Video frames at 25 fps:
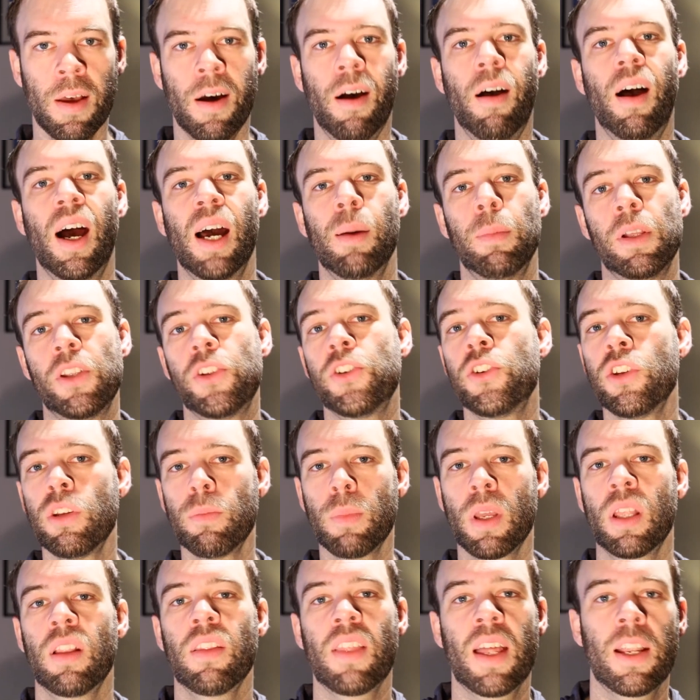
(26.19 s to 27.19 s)
I'm
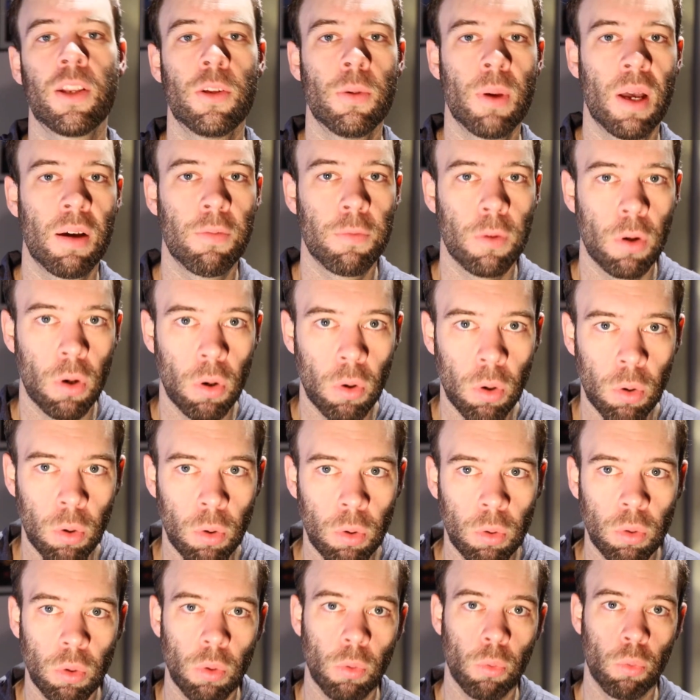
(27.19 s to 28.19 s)
assuming that you have
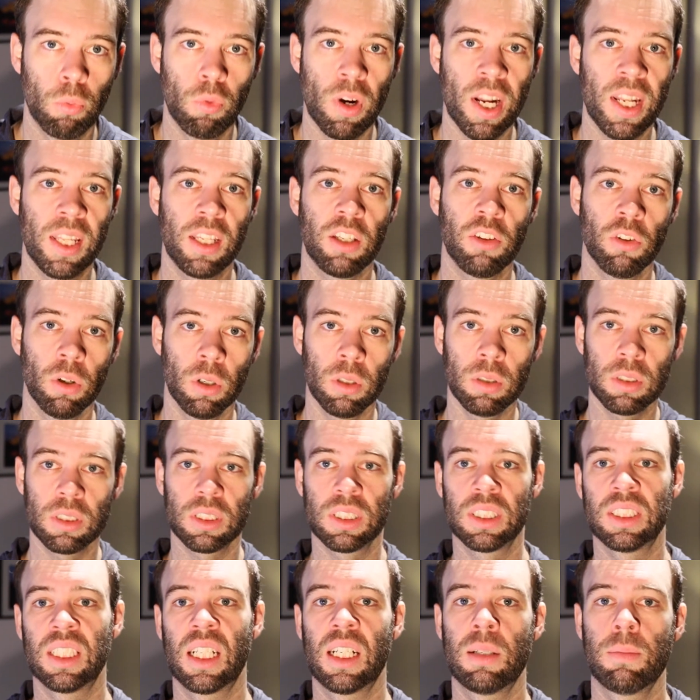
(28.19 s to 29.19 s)
already got
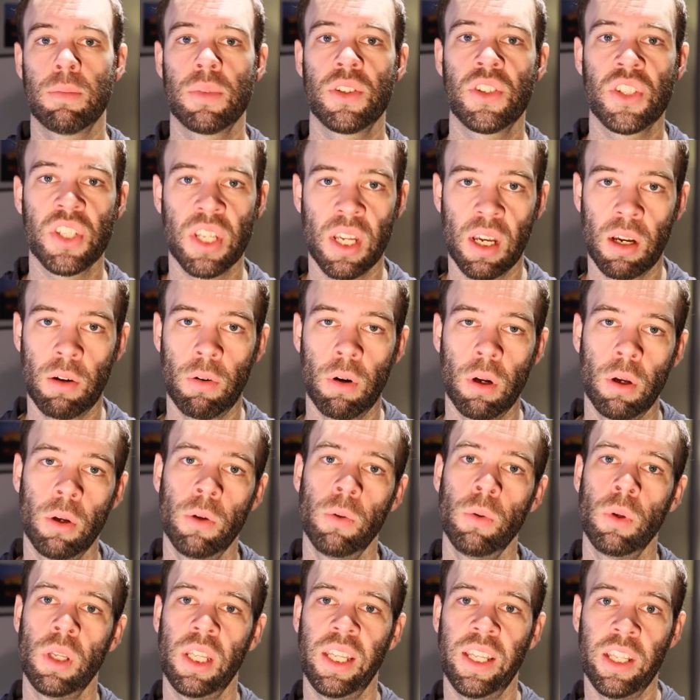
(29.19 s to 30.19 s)
some
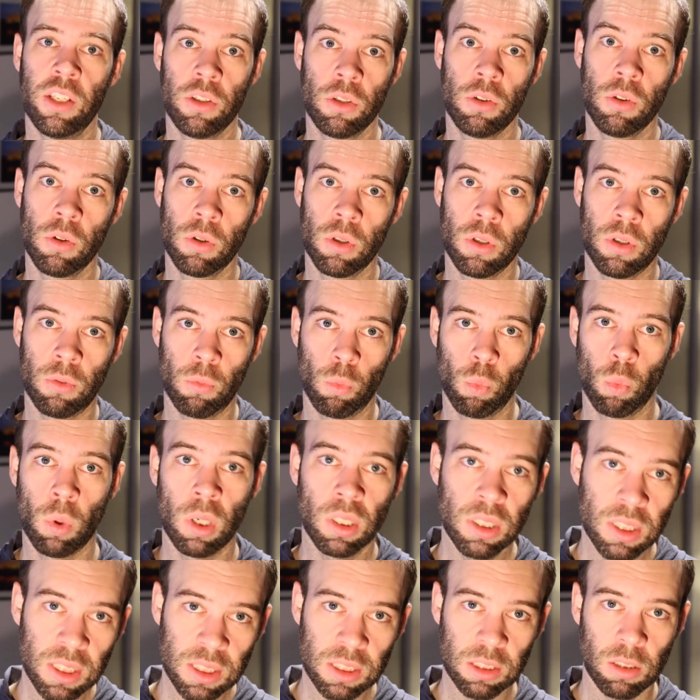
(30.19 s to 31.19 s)
CRO in your
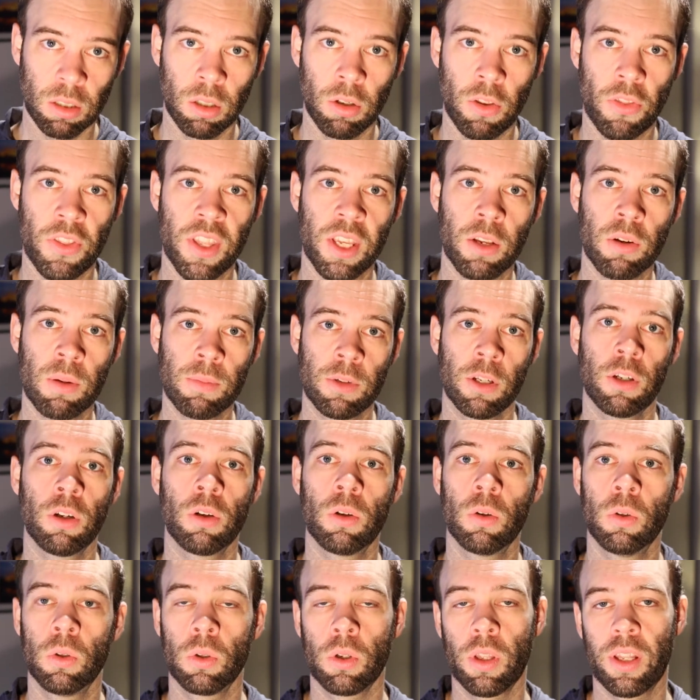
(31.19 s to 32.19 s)
wallet on the
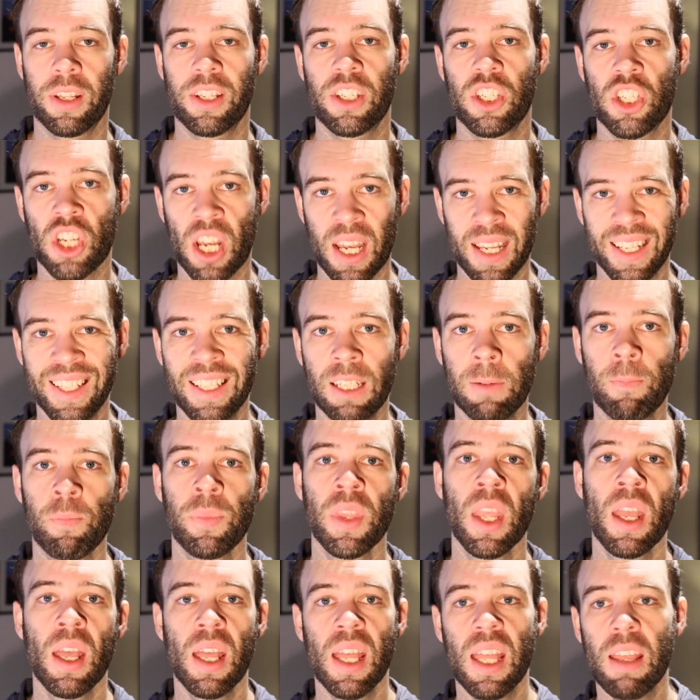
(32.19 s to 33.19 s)
crypto.org chain.
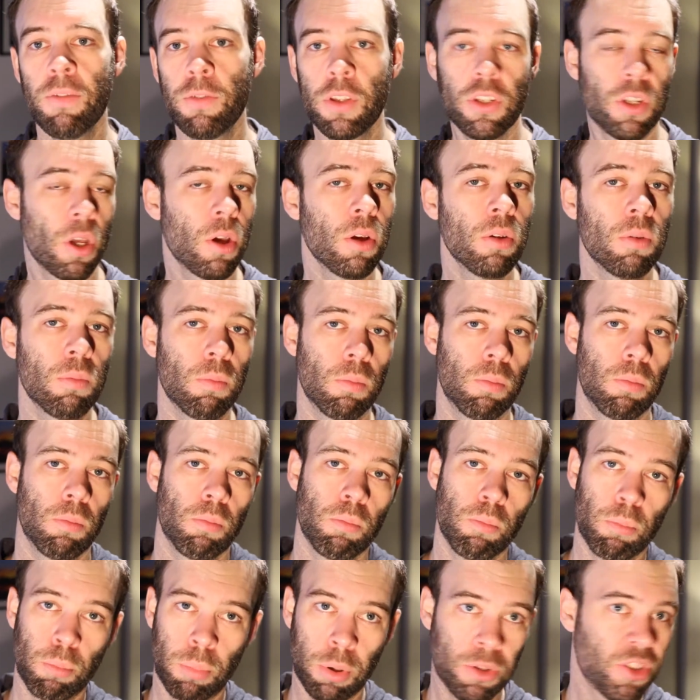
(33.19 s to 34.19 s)
If you don't,
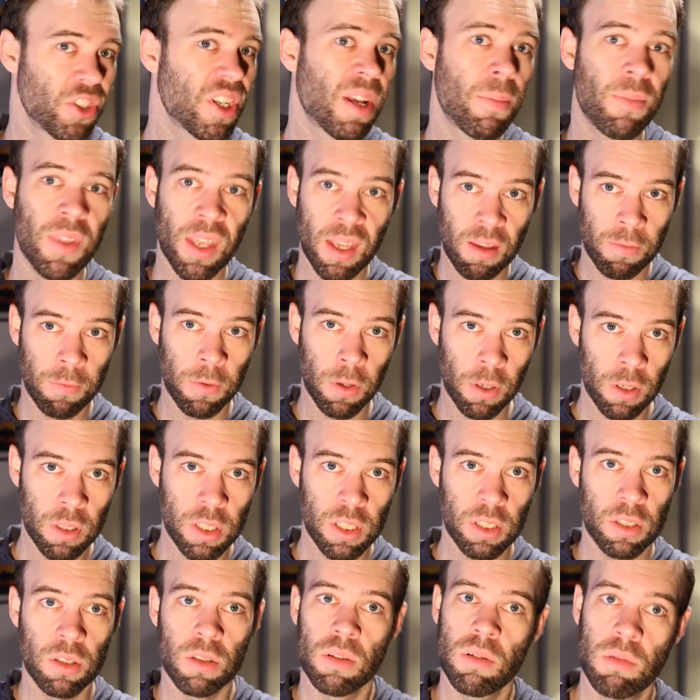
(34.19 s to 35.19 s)
put some there
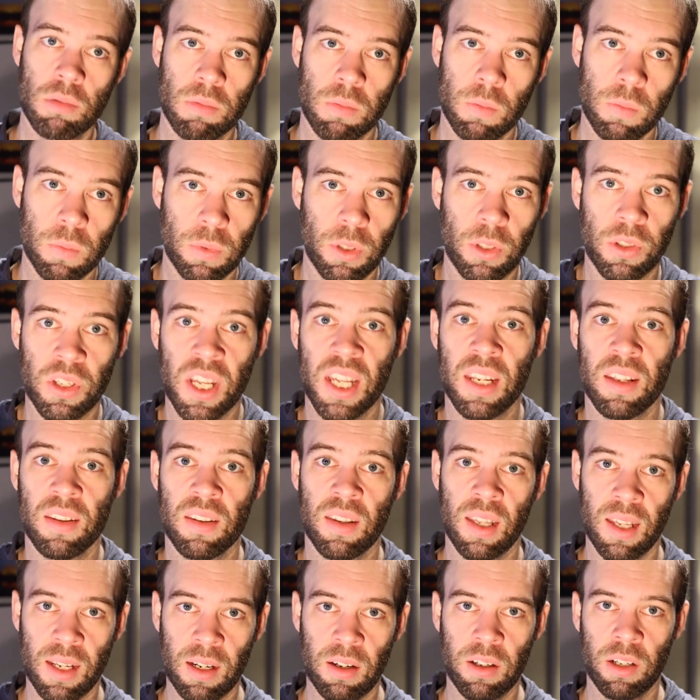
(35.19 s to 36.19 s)
first because you need it
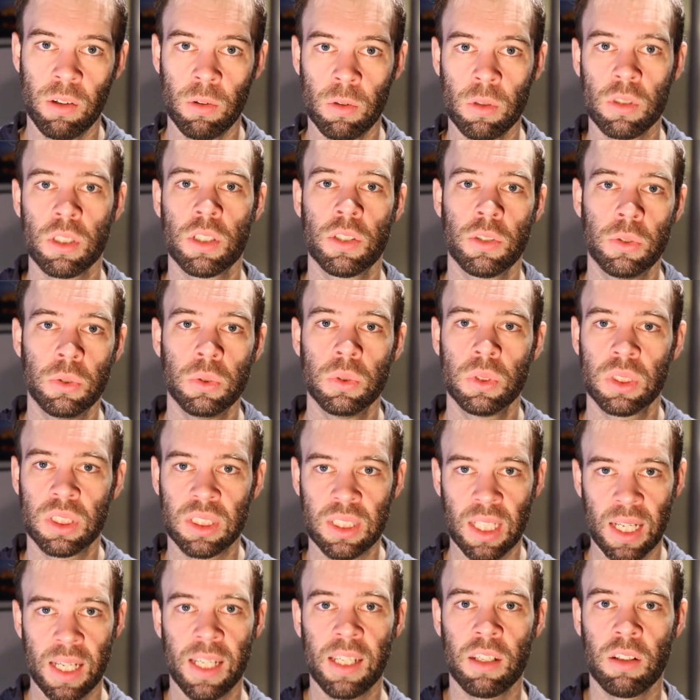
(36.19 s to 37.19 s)
there in order to
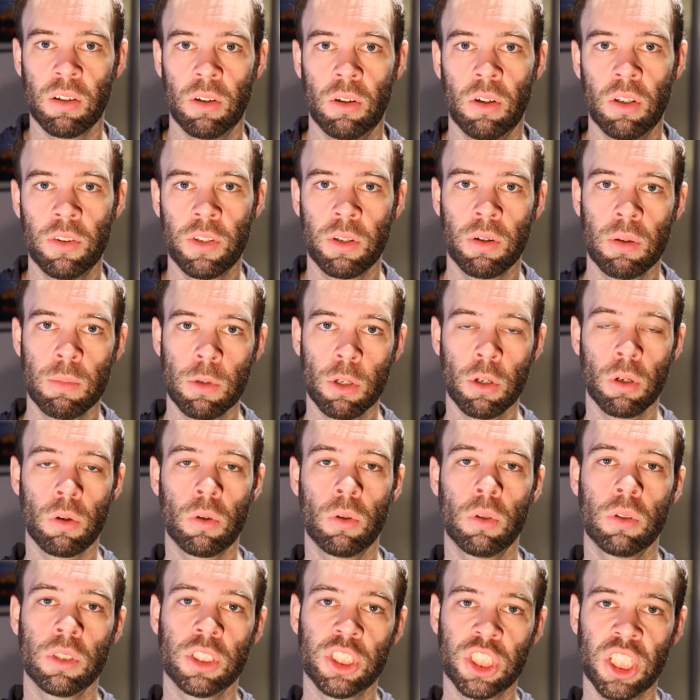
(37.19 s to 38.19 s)
stake on the
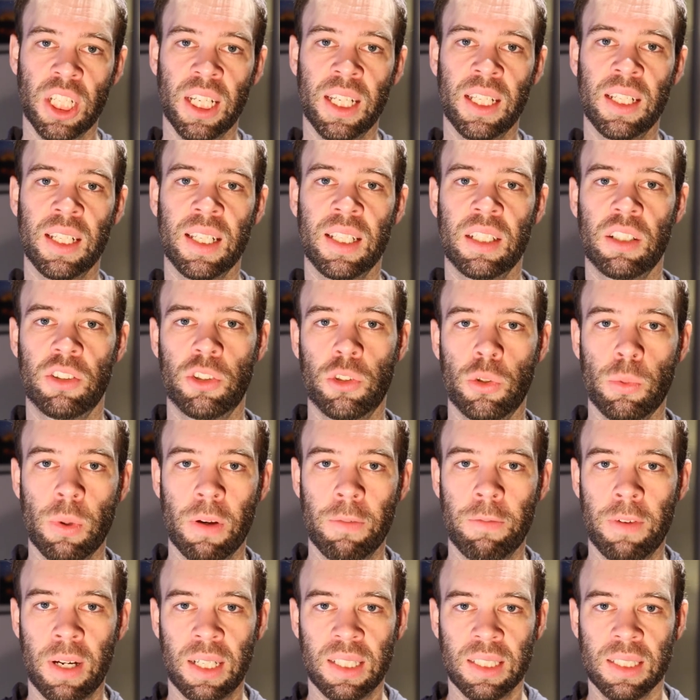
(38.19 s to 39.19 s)
crypto.org chain to a
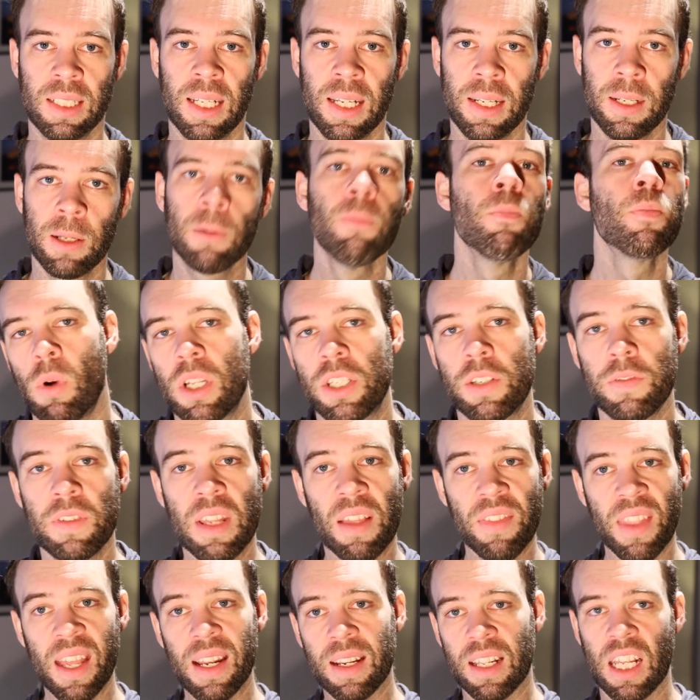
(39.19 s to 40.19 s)
validator. Once you've
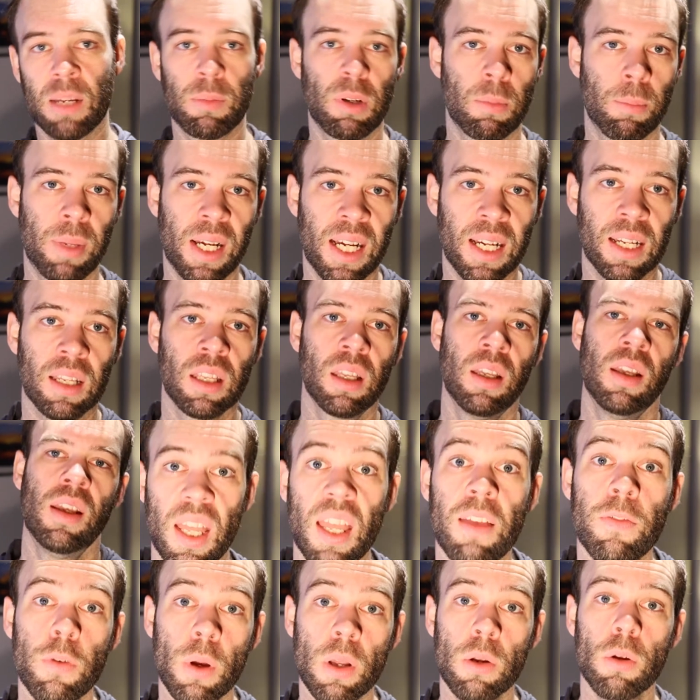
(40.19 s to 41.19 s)
done that, come on back.
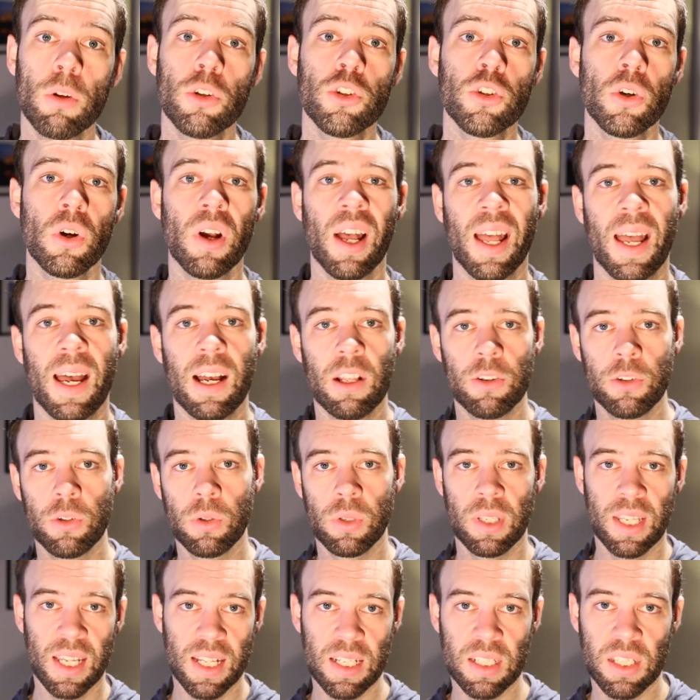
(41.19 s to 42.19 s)
If you're not sure how to
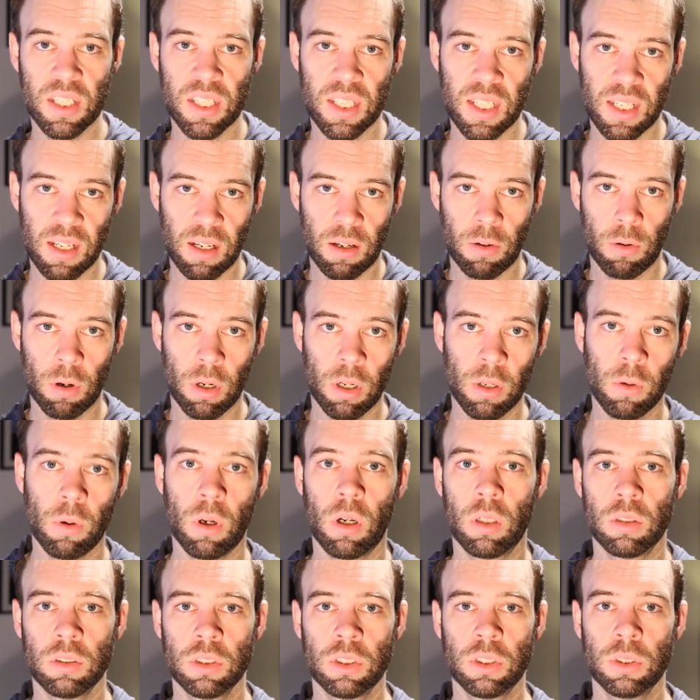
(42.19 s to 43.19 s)
get CRO
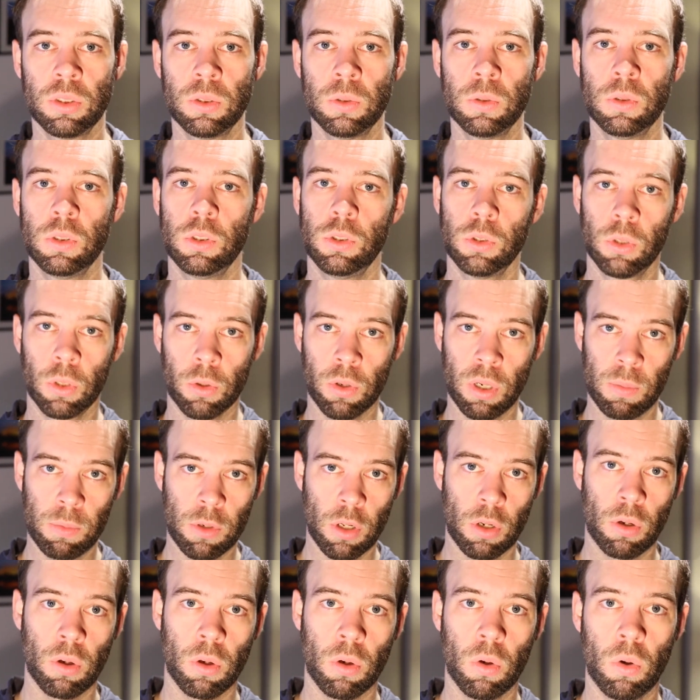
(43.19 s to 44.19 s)
onto your
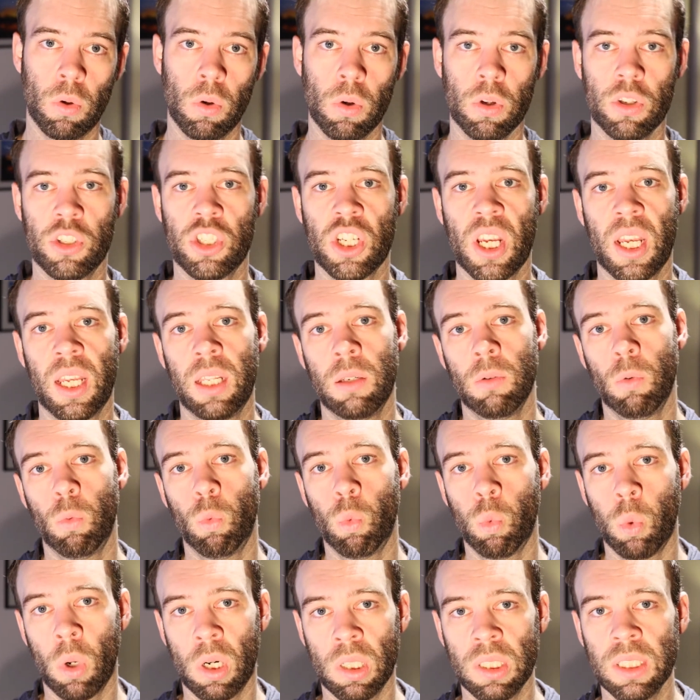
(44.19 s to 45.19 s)
crypto.org chain
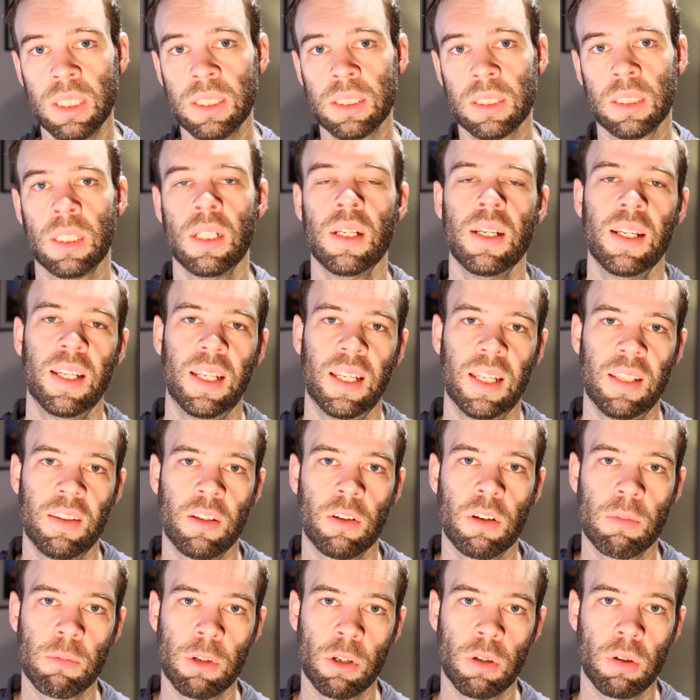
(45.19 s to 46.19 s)
wallet in the
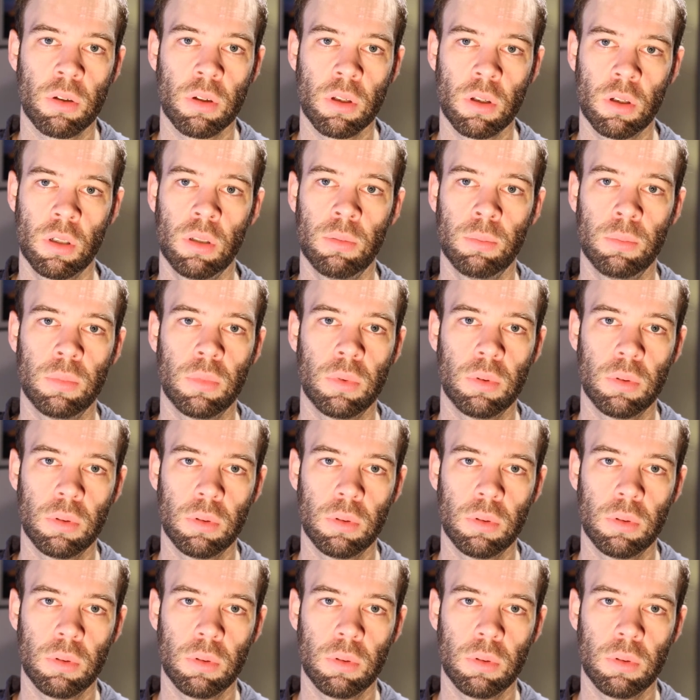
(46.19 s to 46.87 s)
crypto.com